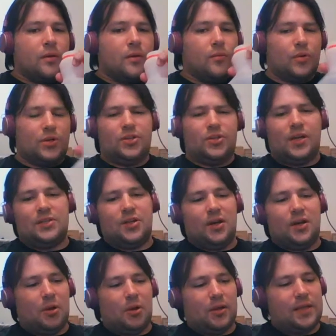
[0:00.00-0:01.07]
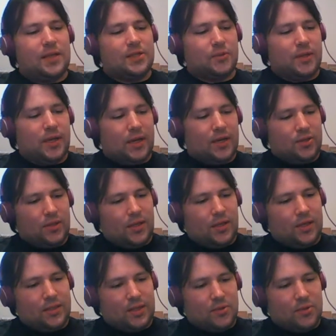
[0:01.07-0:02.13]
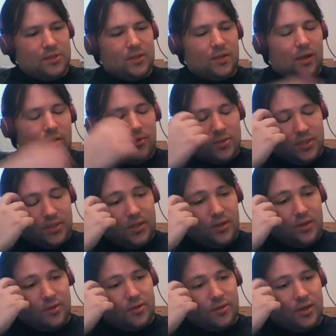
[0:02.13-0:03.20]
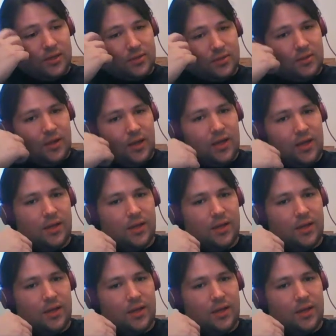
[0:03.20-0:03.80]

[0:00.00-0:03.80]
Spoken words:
What did you guys talk about last week, actually? Because I wasn't here, and you guys had a